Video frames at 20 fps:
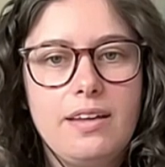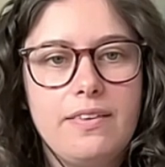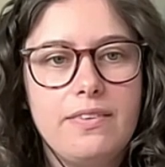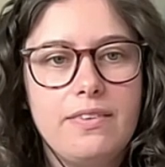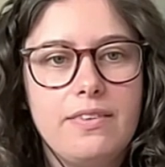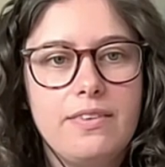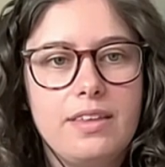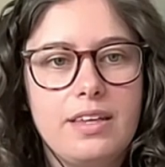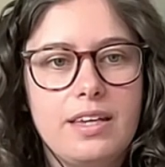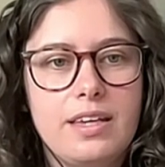
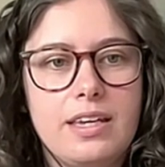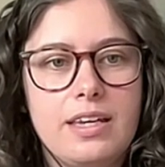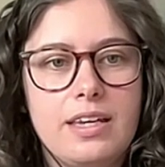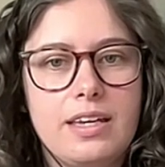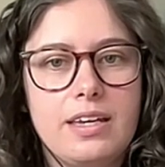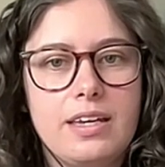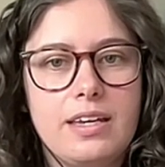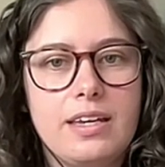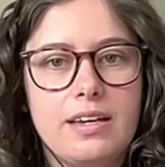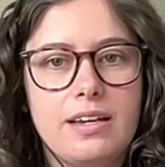
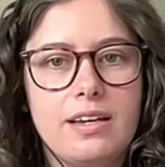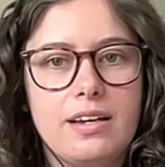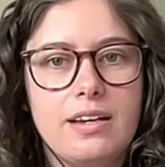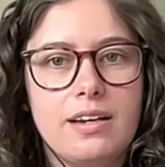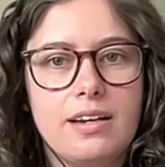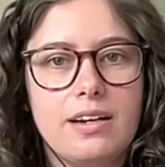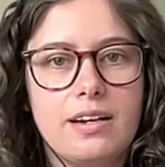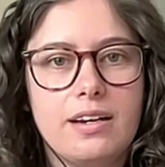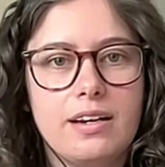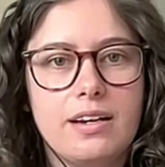the
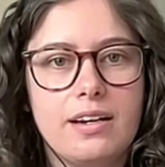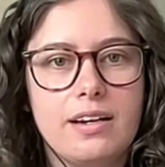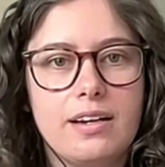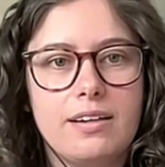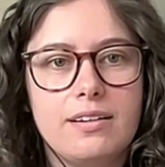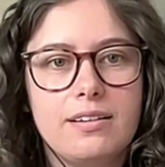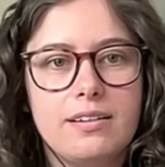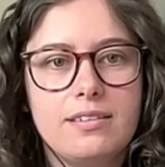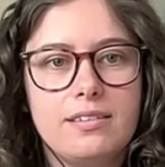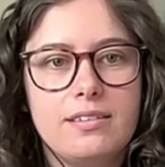
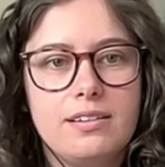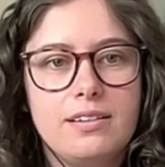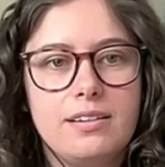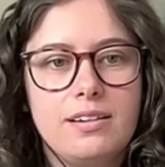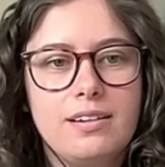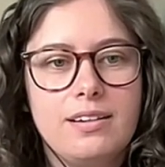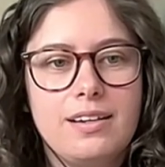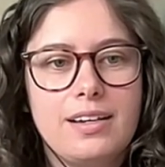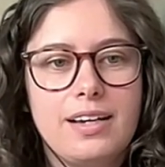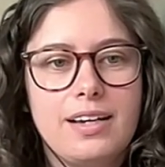kind
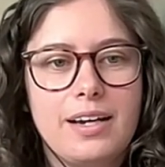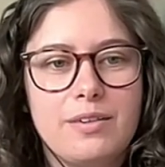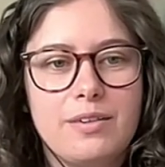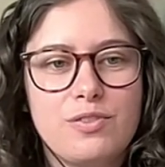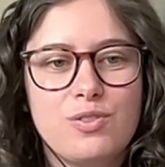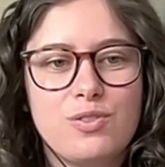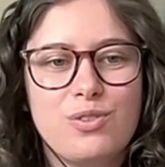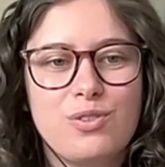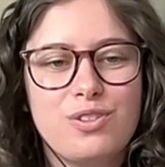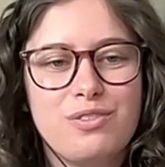of
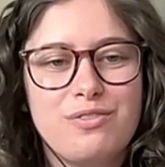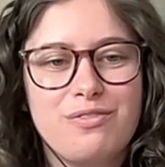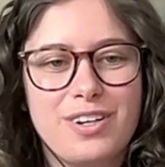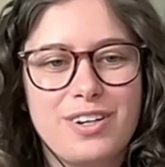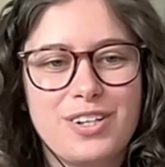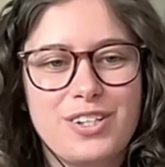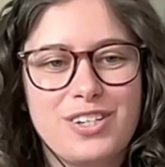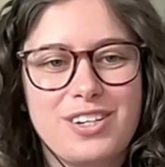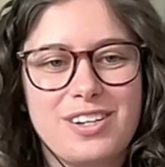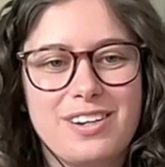search
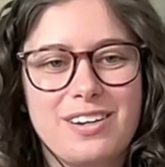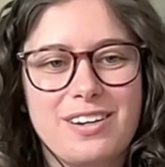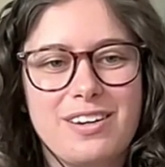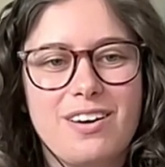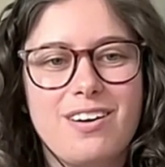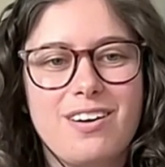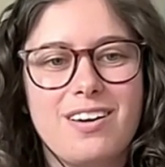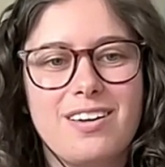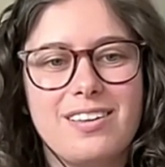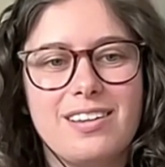function
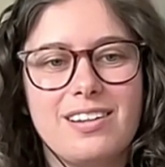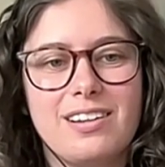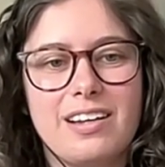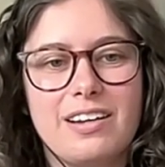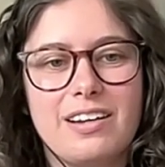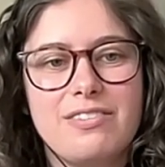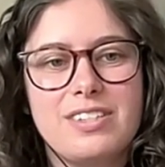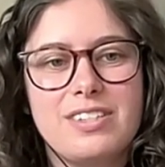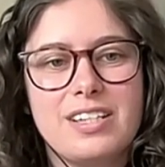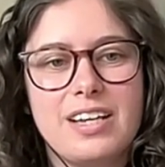on the
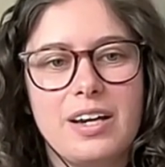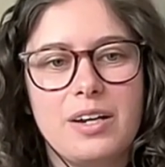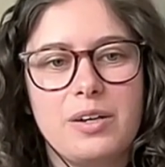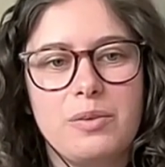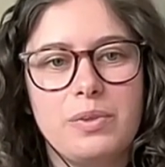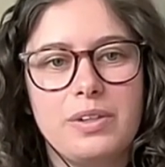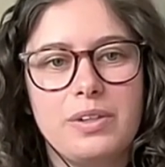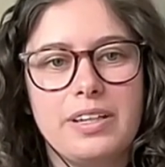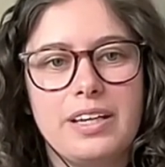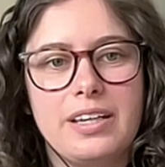left side
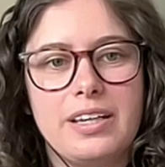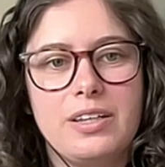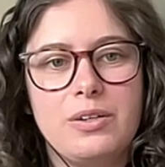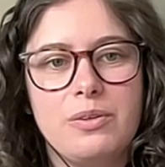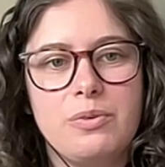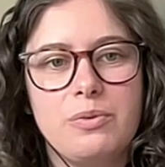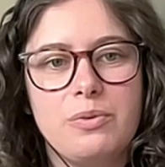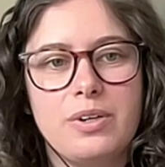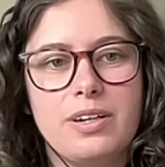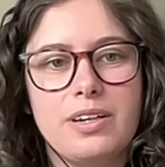will let
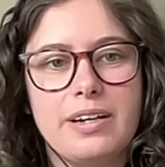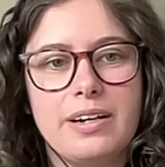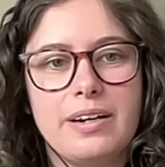you